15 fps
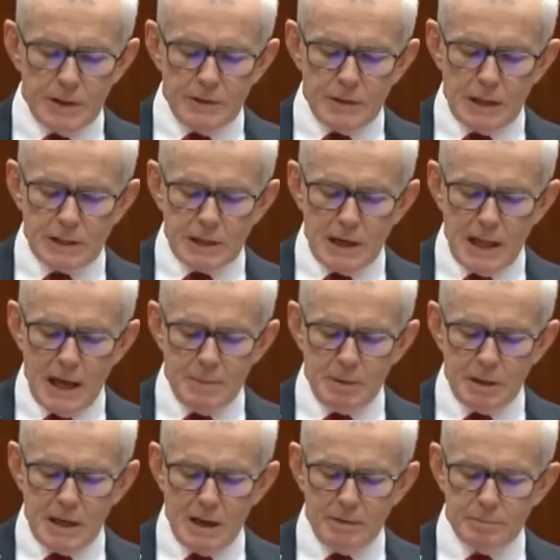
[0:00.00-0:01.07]
that the Labor
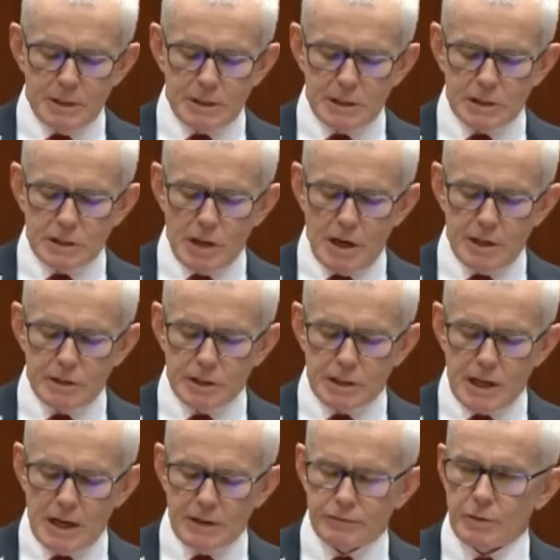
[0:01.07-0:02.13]
government decided to
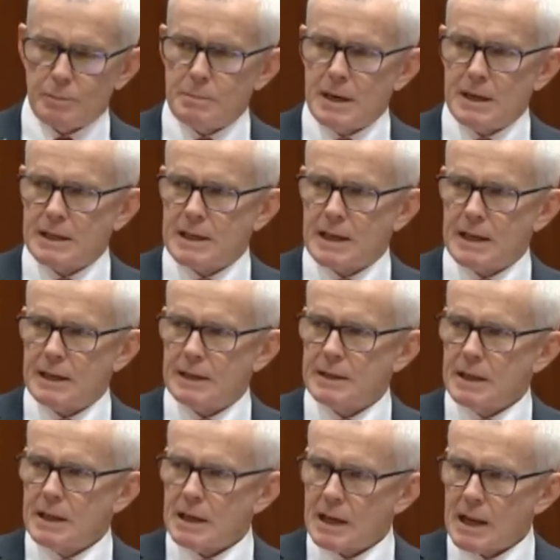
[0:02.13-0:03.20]
cut from Medicare
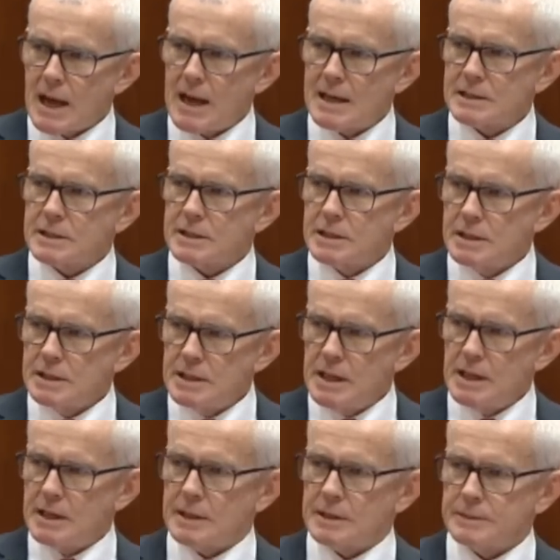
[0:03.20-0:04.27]
last year.